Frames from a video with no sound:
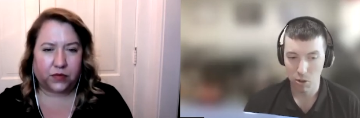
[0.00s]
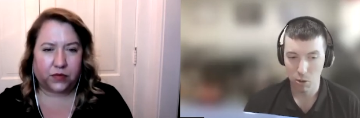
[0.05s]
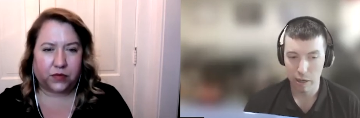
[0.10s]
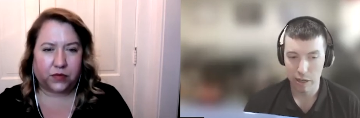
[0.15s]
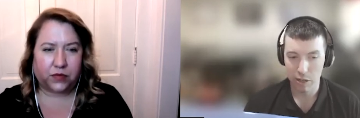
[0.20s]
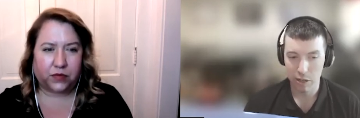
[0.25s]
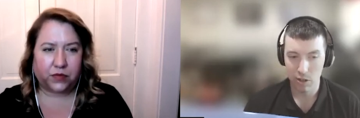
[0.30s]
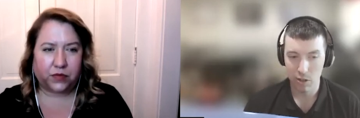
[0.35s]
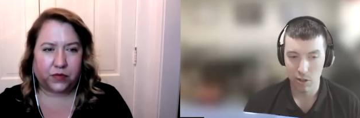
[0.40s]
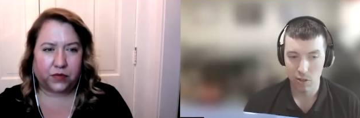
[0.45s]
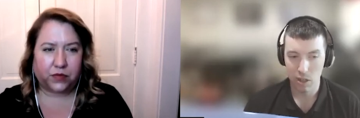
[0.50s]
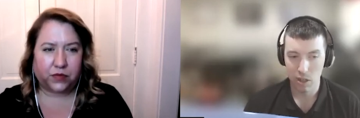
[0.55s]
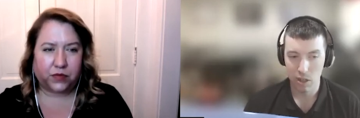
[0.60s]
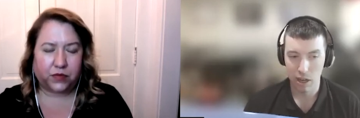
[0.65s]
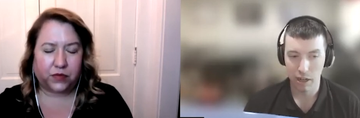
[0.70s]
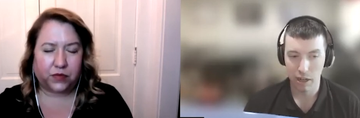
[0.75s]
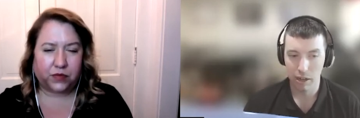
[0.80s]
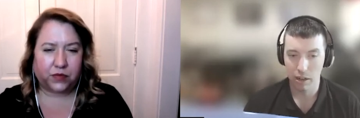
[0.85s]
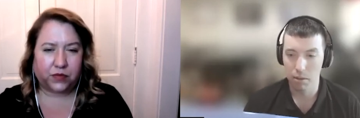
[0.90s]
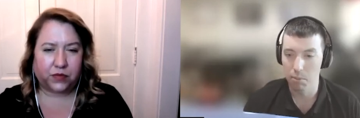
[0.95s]
Speaker 1: questions
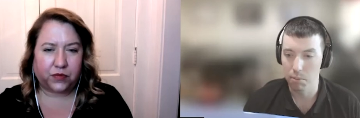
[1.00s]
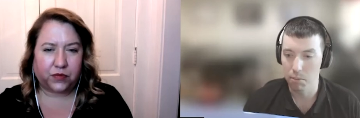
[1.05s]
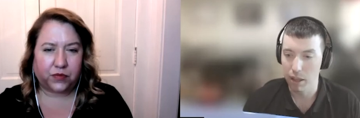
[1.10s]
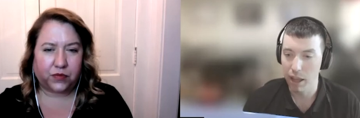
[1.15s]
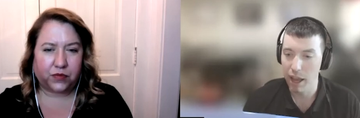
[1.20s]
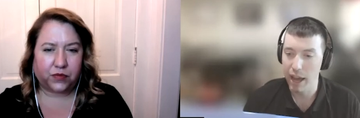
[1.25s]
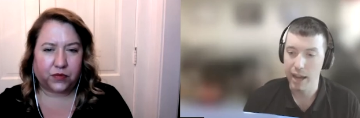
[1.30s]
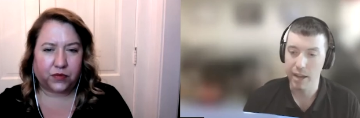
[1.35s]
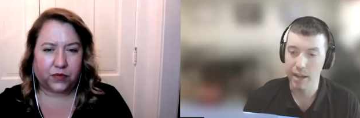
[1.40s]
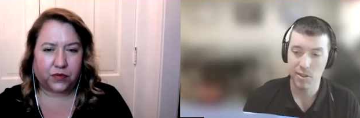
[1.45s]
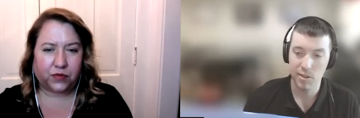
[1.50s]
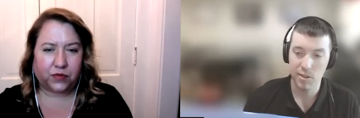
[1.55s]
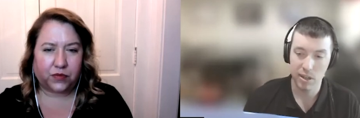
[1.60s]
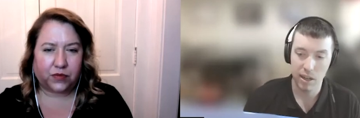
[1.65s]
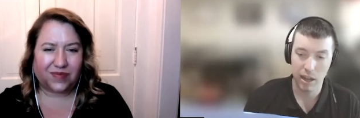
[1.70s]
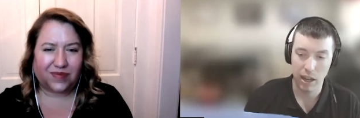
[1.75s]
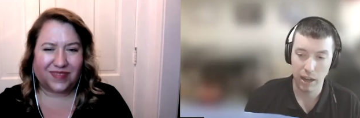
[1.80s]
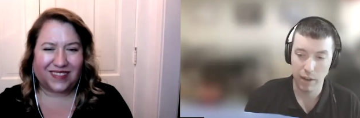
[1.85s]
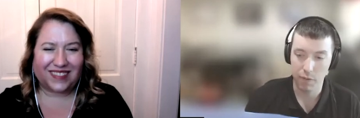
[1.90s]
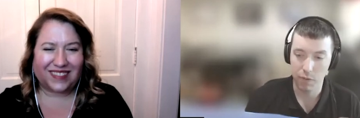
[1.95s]
that come last
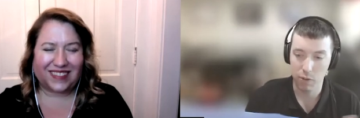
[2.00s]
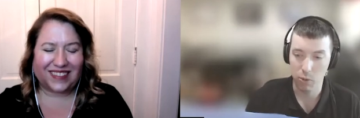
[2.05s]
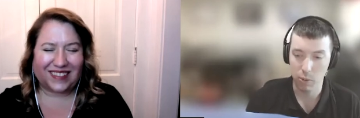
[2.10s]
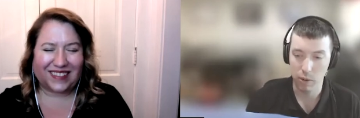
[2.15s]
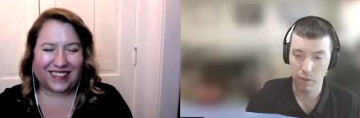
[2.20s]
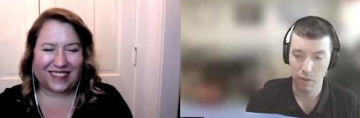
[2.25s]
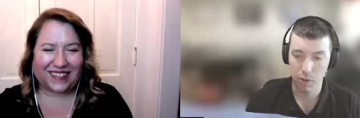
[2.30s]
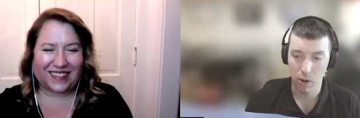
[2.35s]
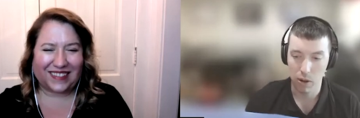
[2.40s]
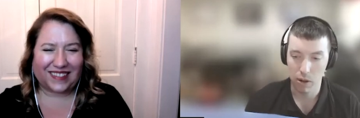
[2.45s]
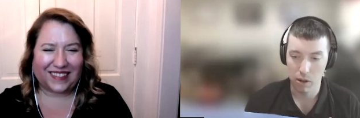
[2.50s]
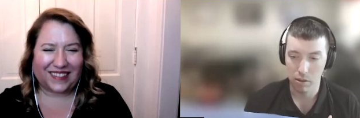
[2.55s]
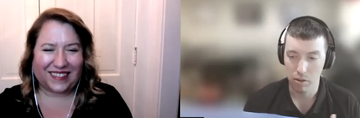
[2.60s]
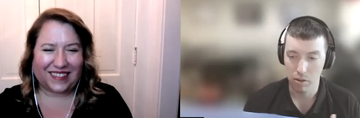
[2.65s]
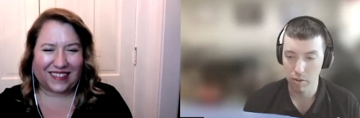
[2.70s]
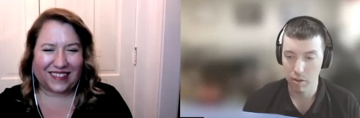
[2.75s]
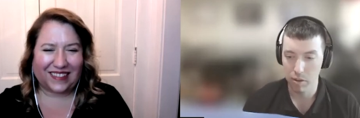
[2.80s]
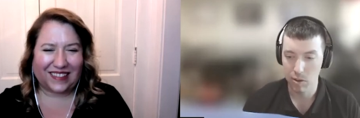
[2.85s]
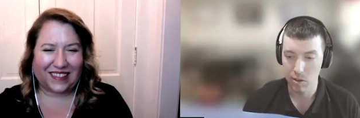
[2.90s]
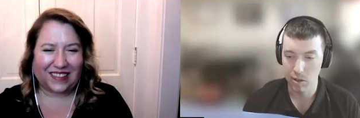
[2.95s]
after we've gone
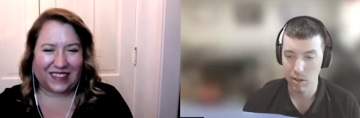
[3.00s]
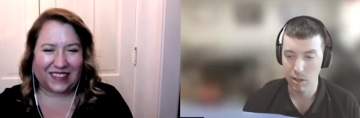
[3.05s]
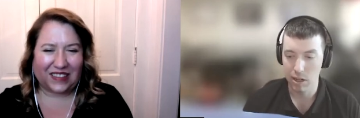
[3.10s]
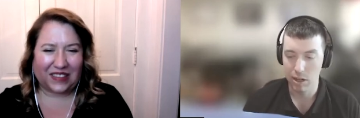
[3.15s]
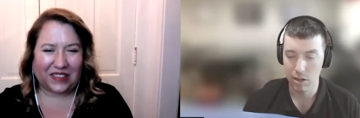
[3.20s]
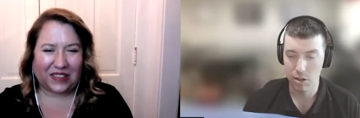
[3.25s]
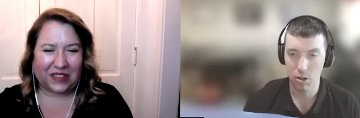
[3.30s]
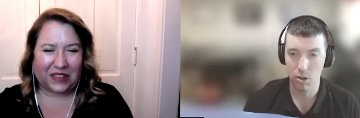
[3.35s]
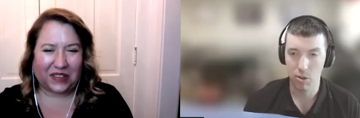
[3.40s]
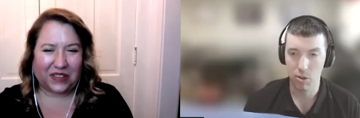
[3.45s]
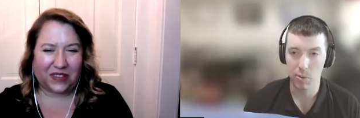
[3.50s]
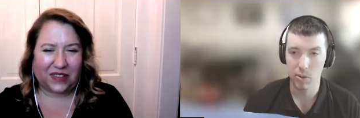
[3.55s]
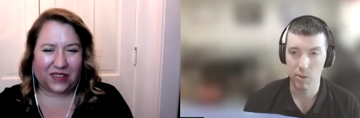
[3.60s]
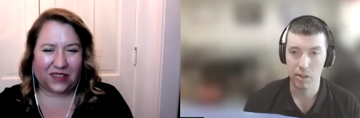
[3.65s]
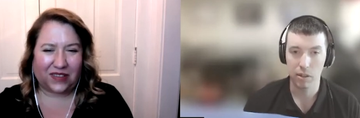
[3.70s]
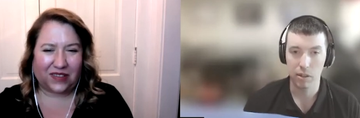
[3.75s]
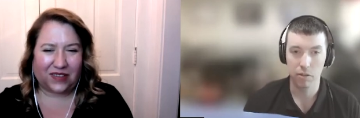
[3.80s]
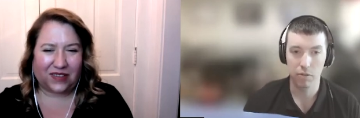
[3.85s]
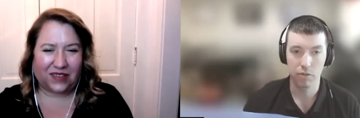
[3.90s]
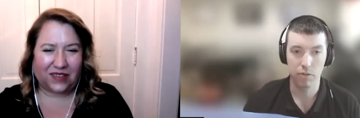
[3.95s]
through this intentional work
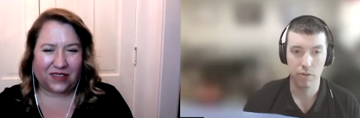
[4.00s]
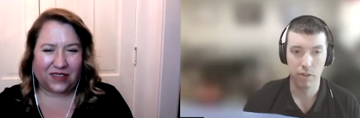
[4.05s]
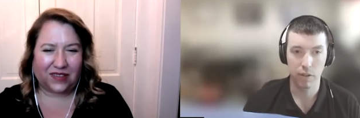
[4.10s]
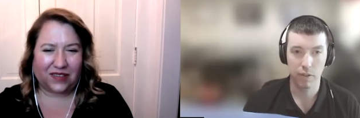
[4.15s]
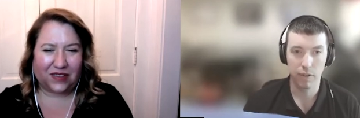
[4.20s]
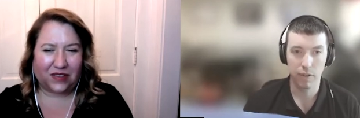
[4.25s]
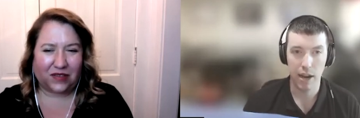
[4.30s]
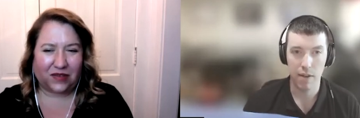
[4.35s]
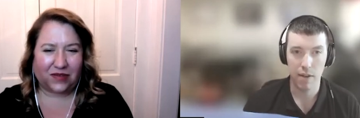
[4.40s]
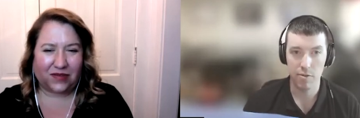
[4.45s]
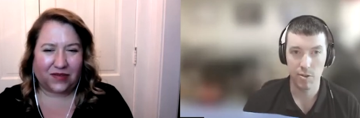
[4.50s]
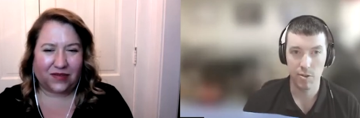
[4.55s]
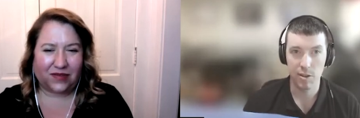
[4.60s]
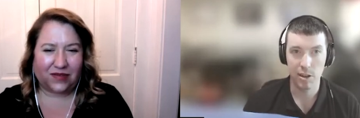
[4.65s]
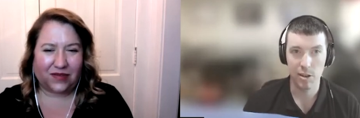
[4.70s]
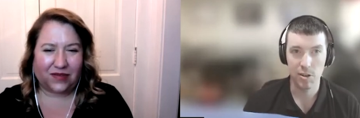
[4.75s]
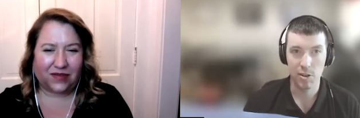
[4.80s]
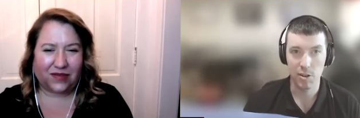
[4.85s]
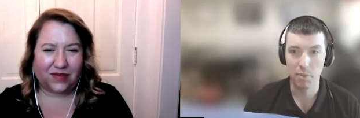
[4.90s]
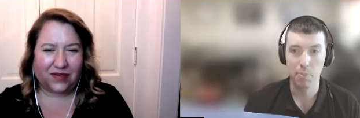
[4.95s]
of, of
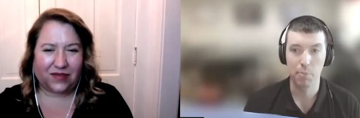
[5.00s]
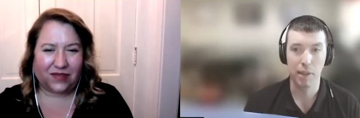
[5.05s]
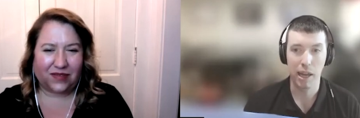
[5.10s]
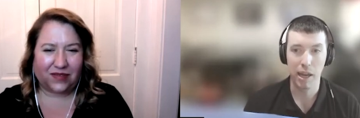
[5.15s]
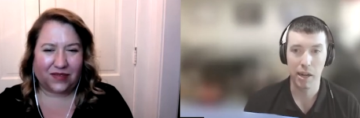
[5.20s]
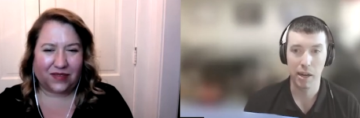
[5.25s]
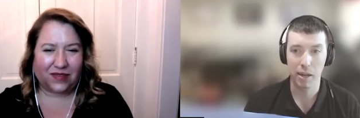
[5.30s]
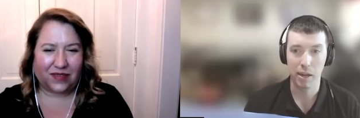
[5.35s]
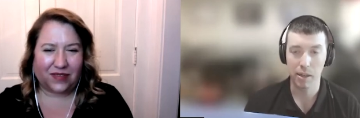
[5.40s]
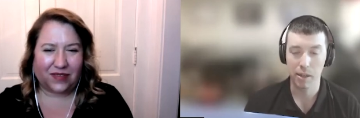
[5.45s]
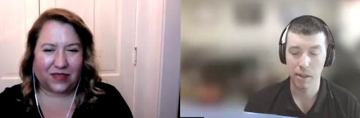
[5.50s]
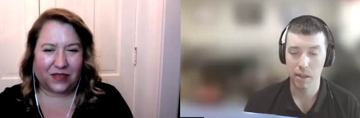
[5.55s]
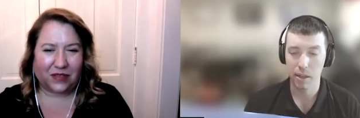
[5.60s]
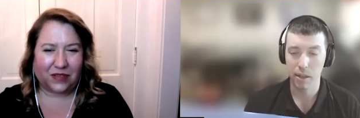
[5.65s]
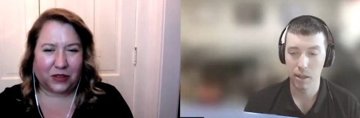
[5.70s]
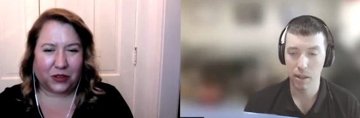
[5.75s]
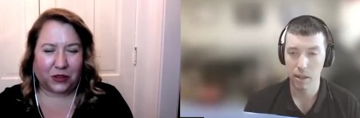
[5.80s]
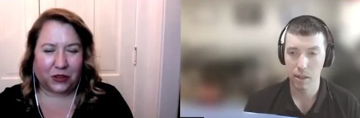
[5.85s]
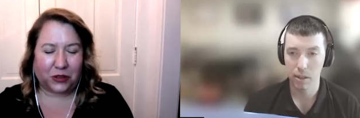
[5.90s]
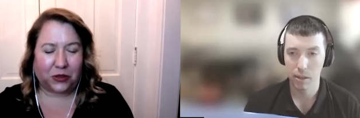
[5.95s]
conversation and planning.
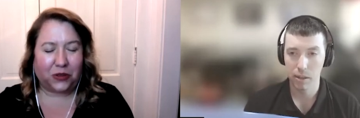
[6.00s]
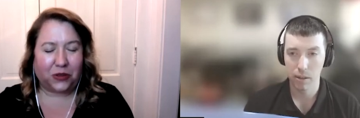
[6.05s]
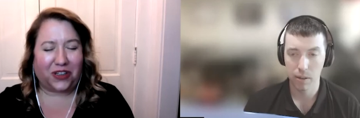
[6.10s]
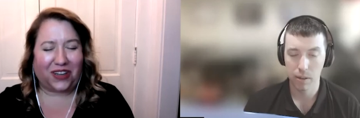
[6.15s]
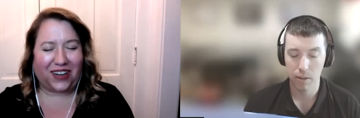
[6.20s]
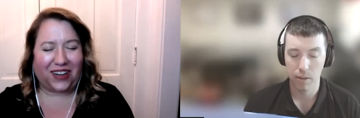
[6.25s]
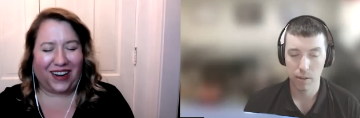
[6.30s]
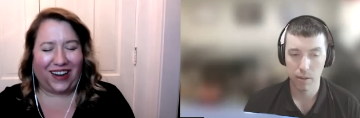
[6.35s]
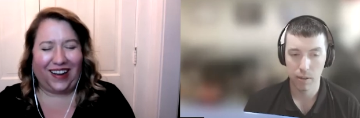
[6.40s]
Speaker 2: Sure.